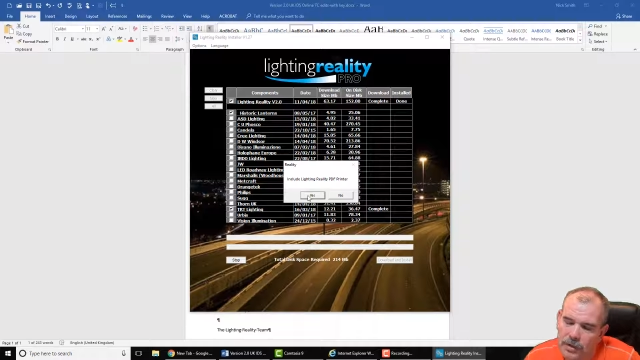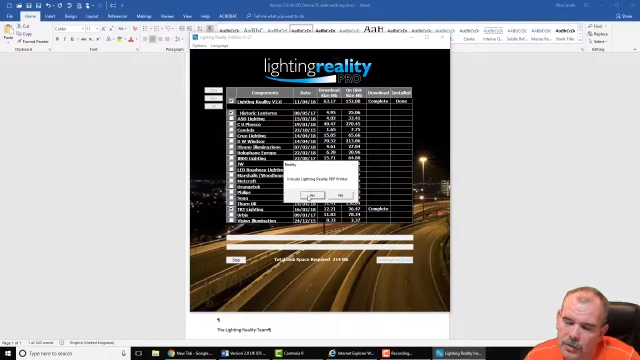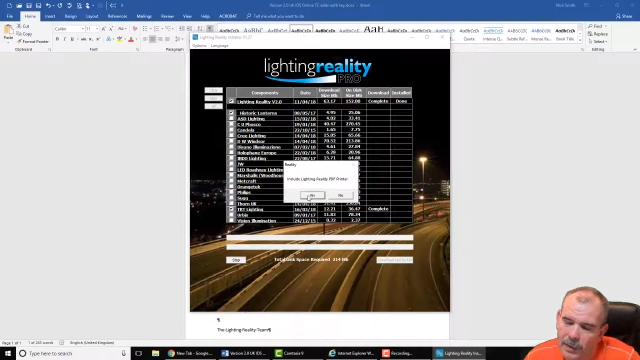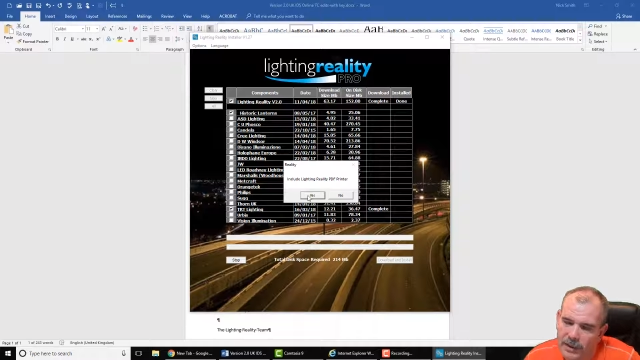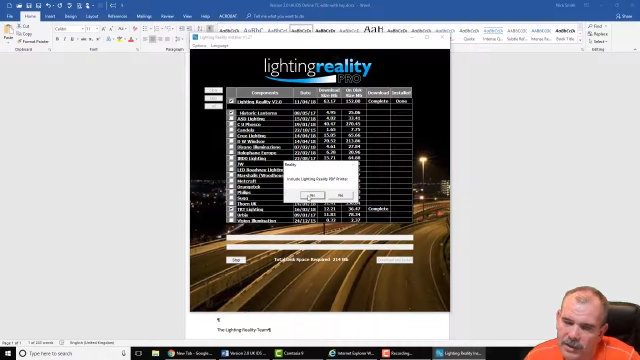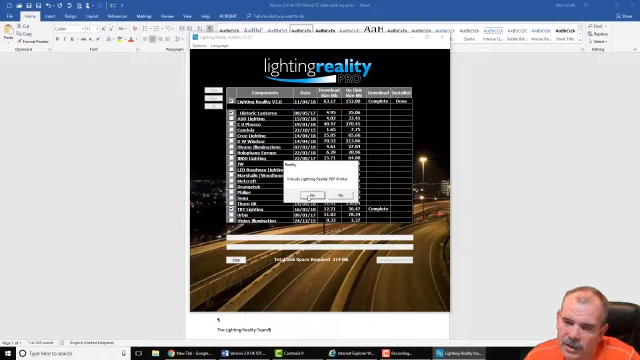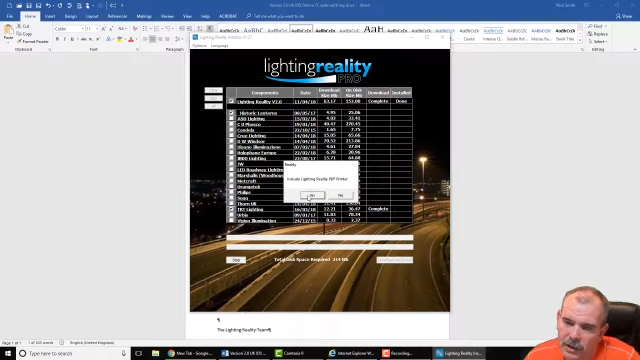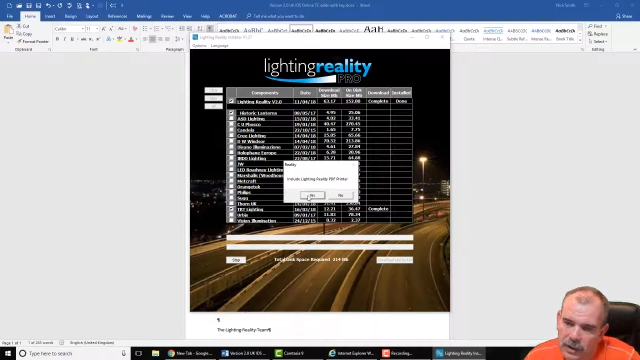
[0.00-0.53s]

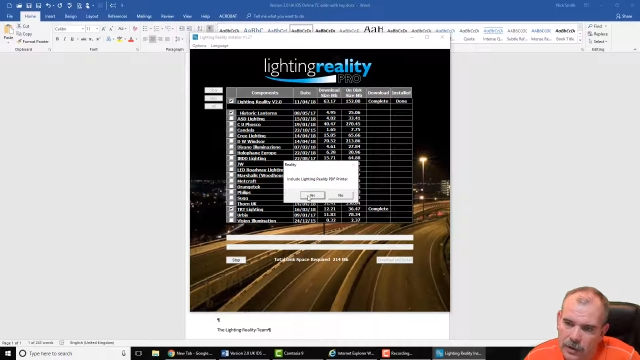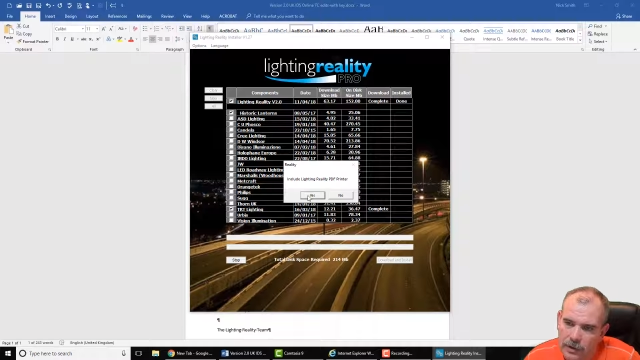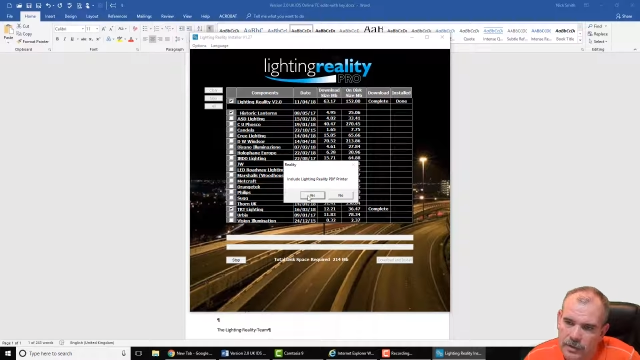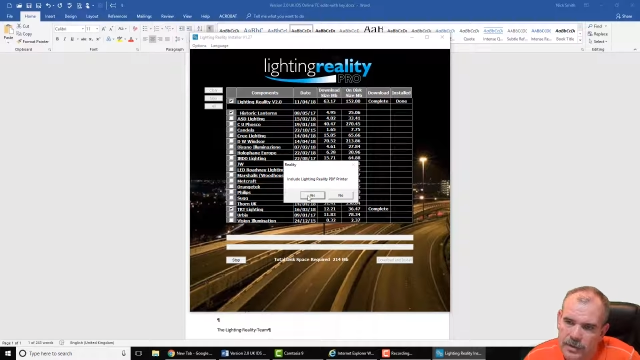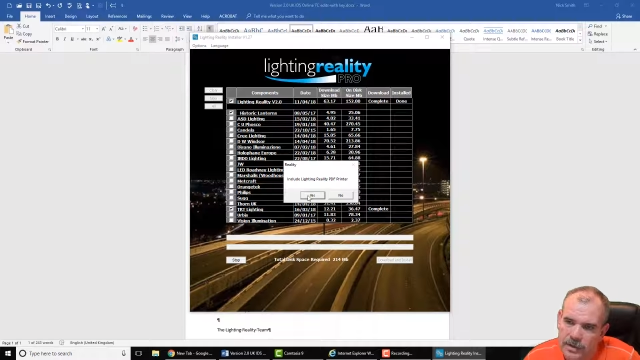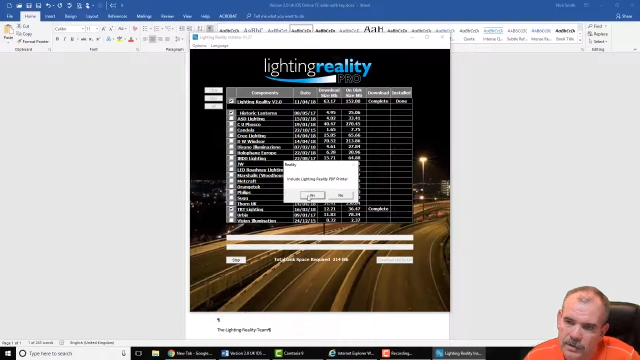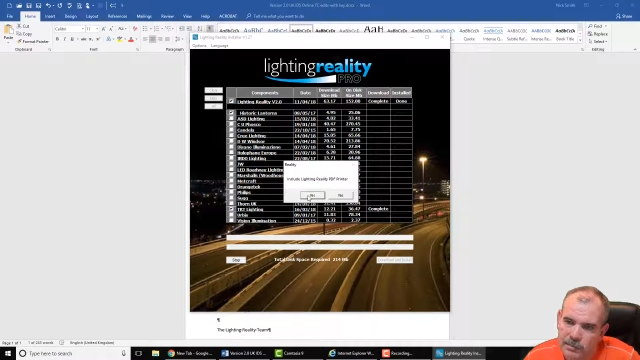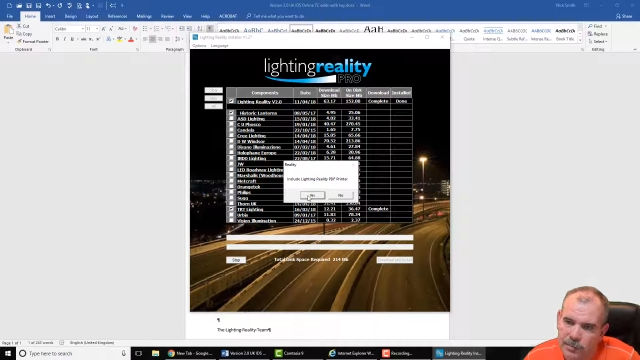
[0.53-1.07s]
actually
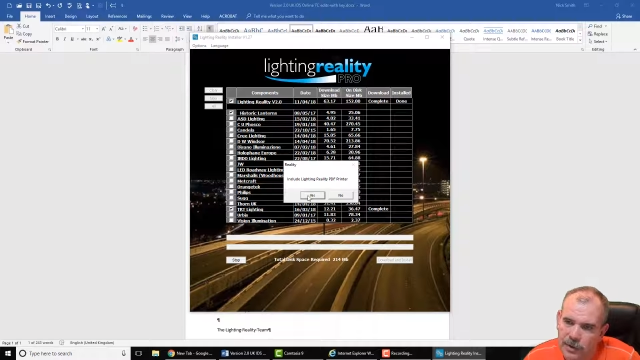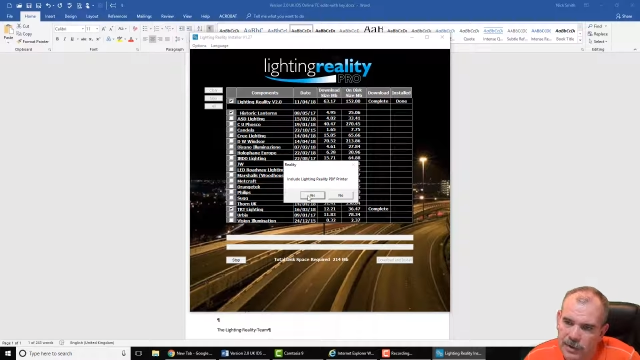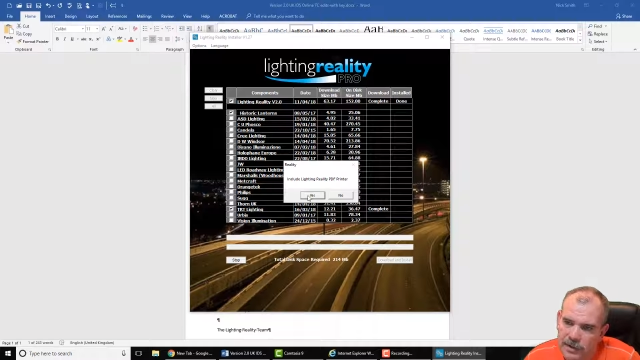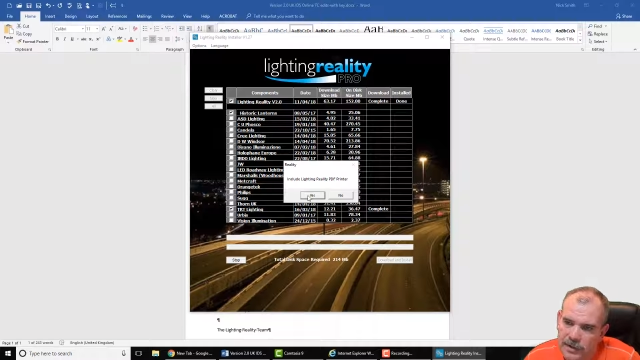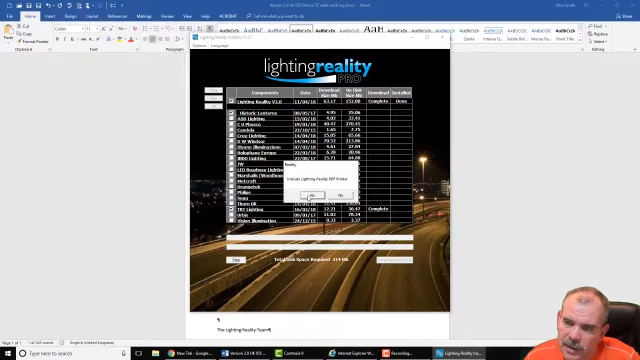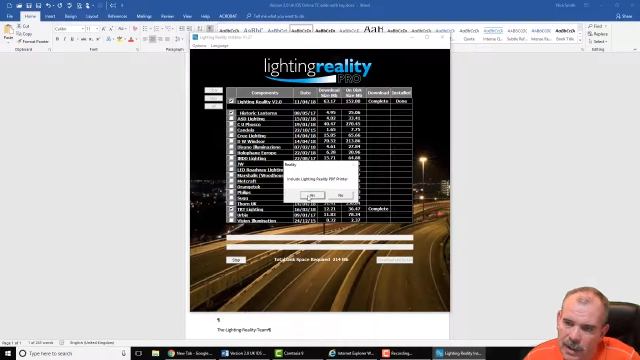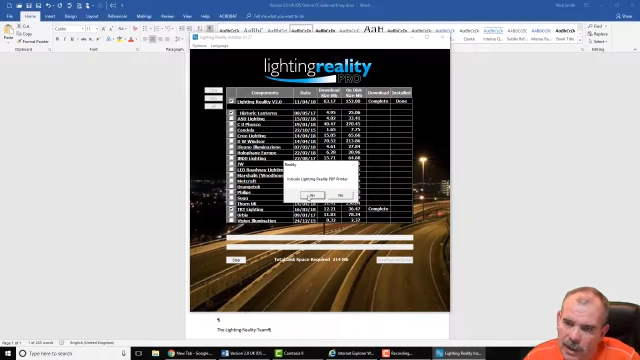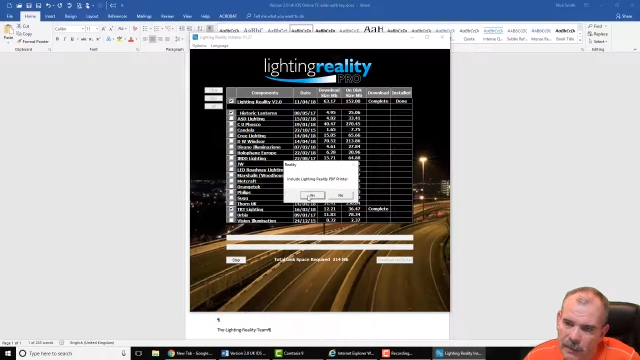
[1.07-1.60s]
use this
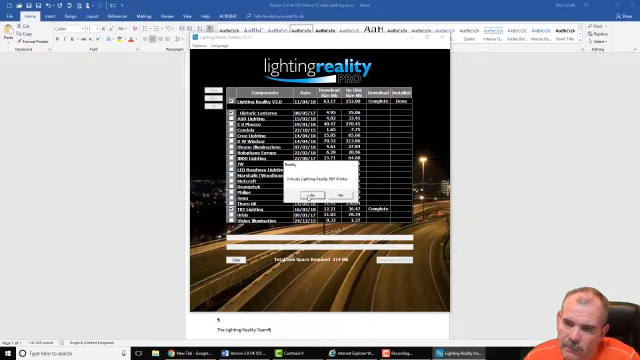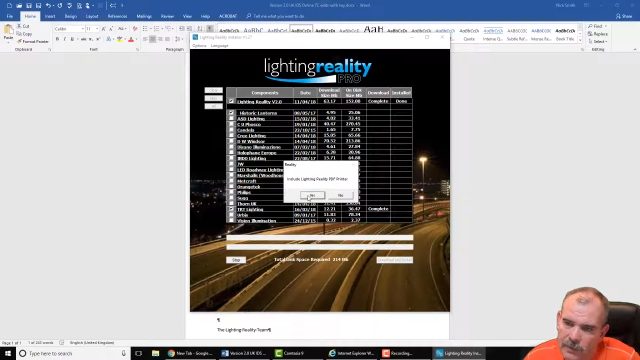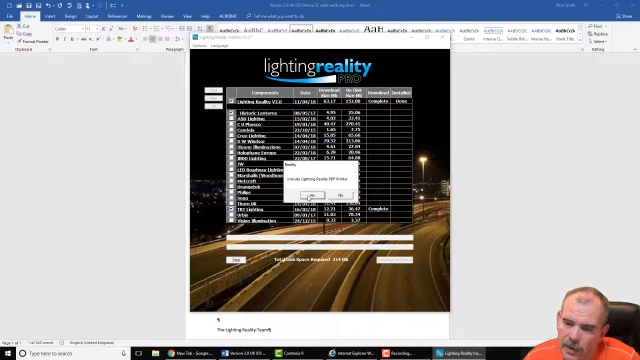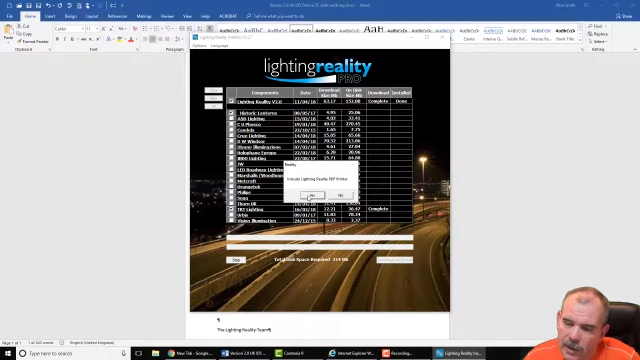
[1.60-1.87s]
printer,